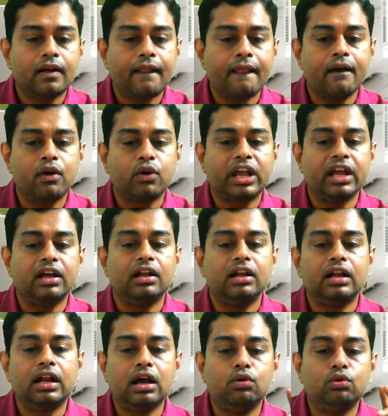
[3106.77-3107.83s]
Okay,
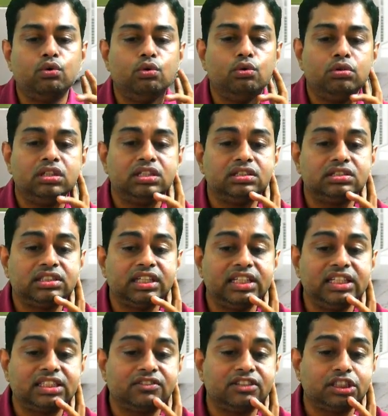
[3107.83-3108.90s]
now see
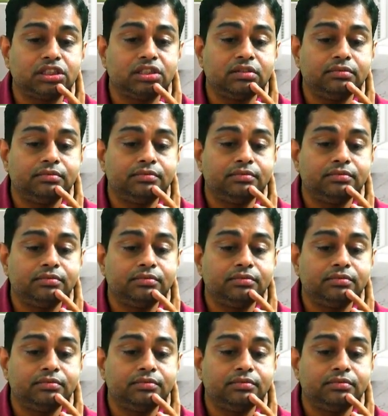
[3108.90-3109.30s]
this question.